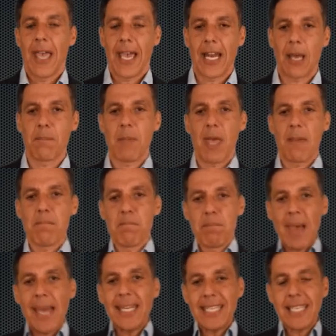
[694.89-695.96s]
and I'm
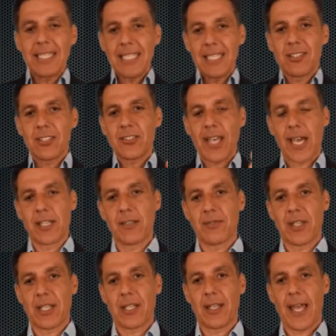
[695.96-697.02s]
embedding it inside of
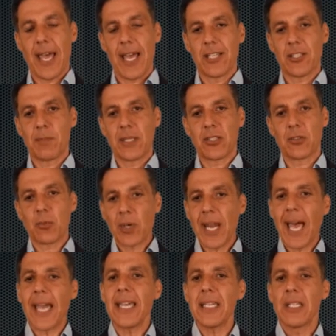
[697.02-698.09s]
the class. Because when
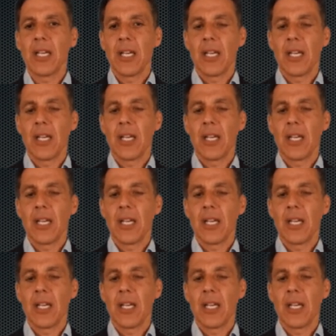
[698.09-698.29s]
I